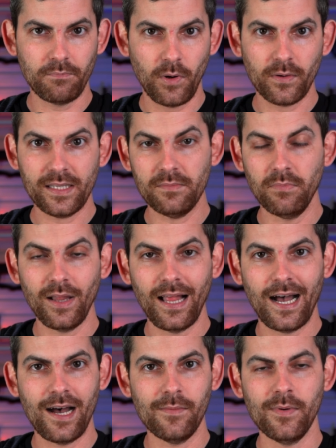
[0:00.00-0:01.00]
bulky
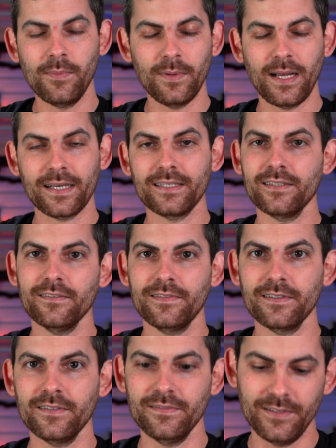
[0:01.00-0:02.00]
blob blocking your
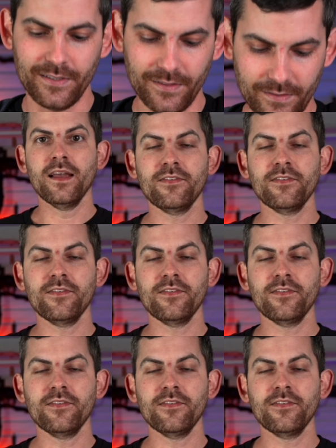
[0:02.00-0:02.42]
field of view.